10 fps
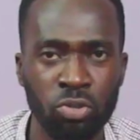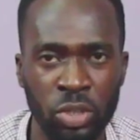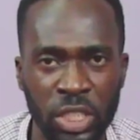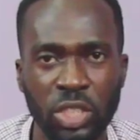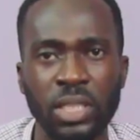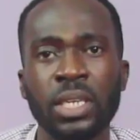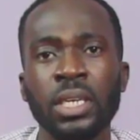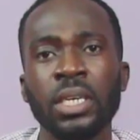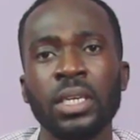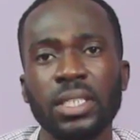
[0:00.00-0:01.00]
you this
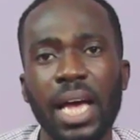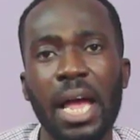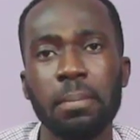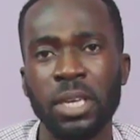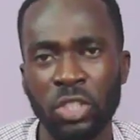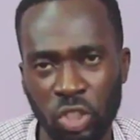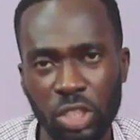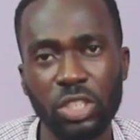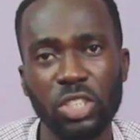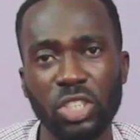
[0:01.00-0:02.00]
time in
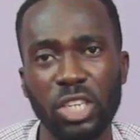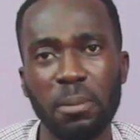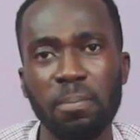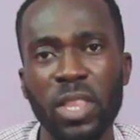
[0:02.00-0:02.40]
Jesus' name.